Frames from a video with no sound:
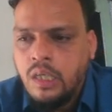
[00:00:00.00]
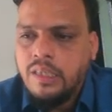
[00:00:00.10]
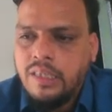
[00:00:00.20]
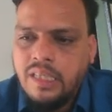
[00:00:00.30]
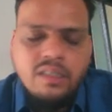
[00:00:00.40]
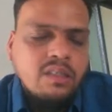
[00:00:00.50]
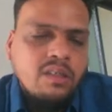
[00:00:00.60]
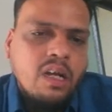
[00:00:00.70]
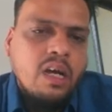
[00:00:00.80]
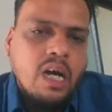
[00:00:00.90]

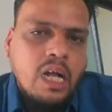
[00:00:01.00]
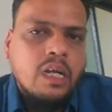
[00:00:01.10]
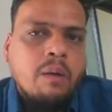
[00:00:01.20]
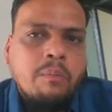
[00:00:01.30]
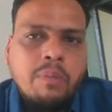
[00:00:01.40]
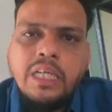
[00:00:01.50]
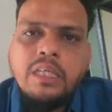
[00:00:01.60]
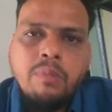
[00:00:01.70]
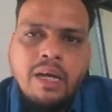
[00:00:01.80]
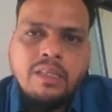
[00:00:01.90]
Then I'll
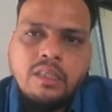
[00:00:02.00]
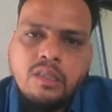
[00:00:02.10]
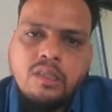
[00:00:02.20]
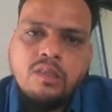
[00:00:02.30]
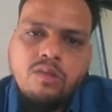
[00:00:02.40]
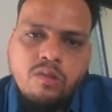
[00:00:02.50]
complete my this